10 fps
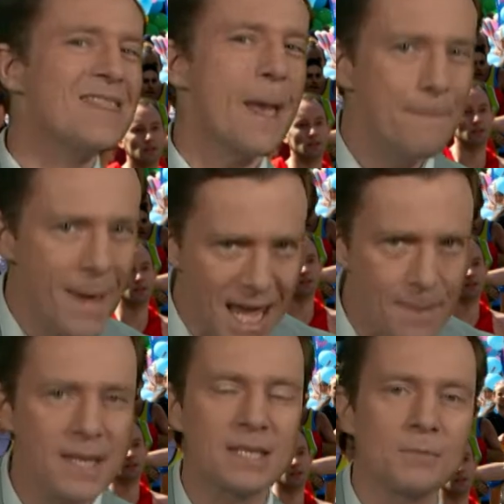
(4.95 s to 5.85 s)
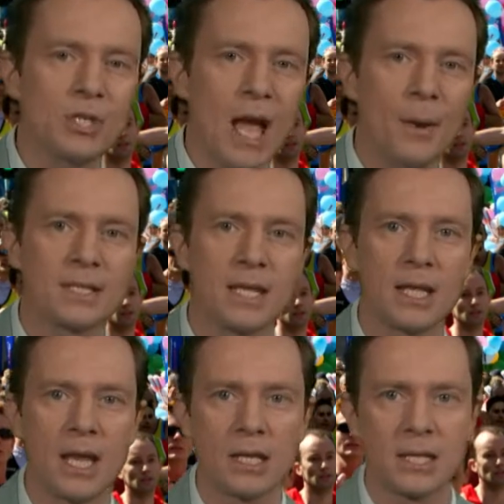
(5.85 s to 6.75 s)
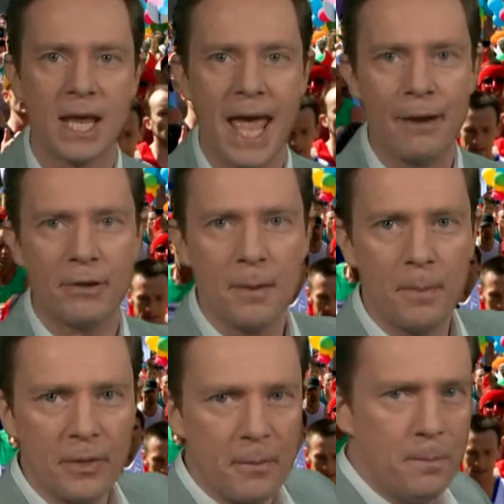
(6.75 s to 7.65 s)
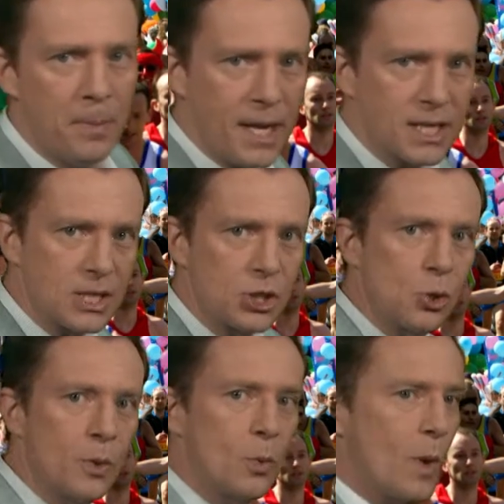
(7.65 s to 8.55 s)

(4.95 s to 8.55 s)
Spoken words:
There may be some showers in the London area, but the biggest issue with the